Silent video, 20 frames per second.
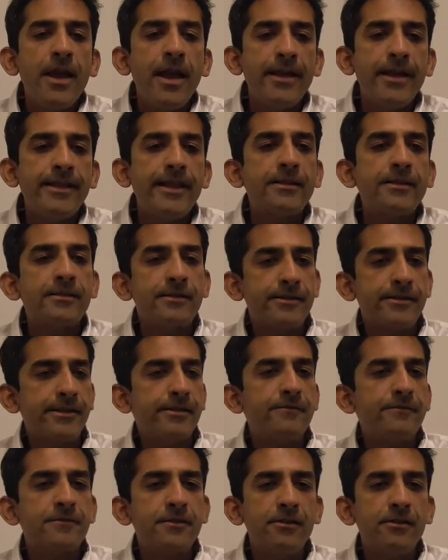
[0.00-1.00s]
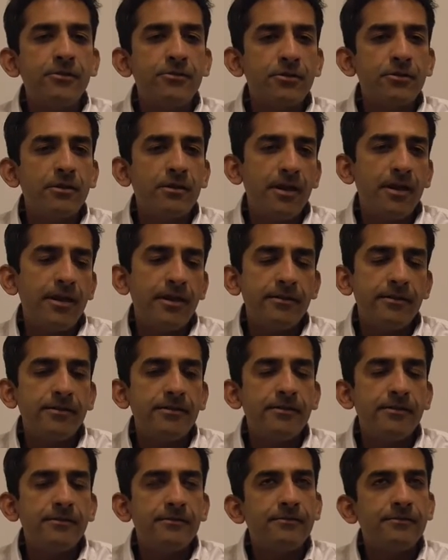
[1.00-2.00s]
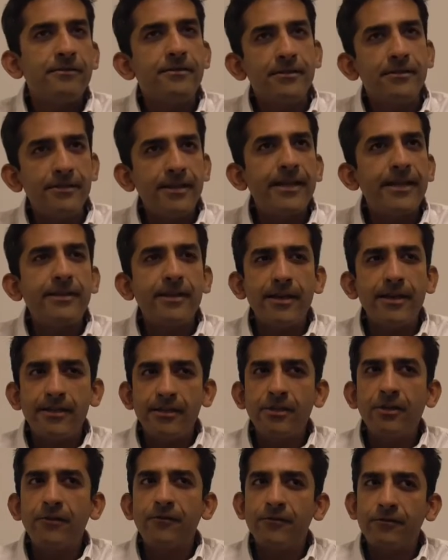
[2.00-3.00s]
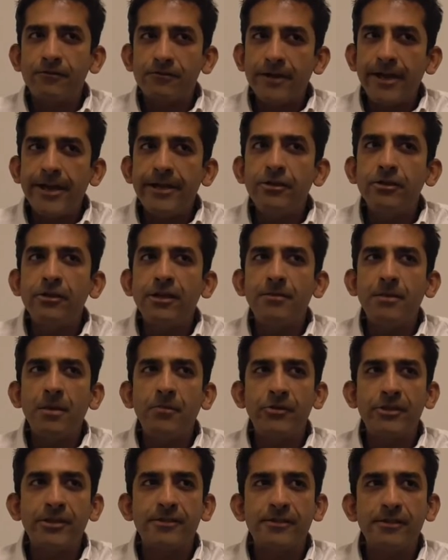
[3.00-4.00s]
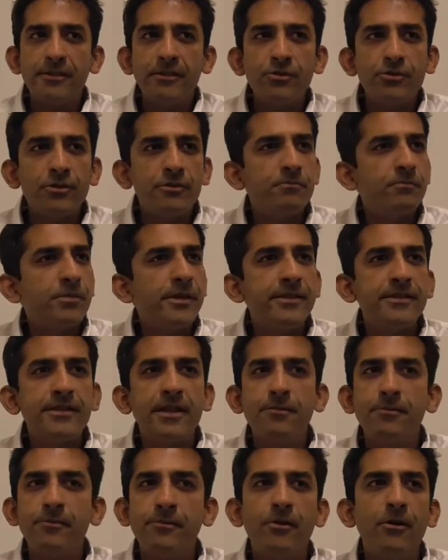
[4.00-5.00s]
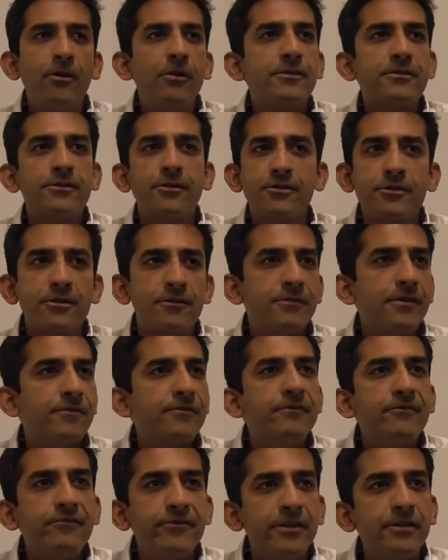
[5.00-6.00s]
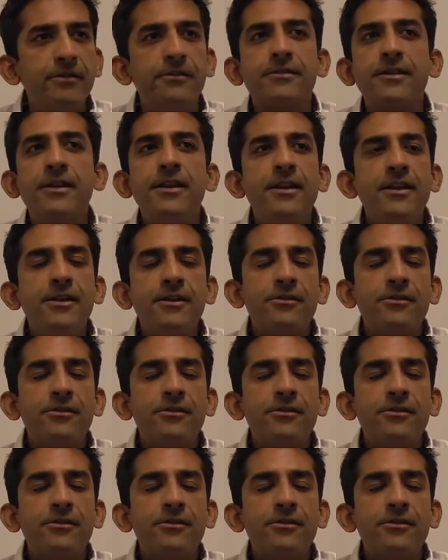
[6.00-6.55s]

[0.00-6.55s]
And that creative solution, that idea of trying to come up with a solution brings up all sorts of different fields.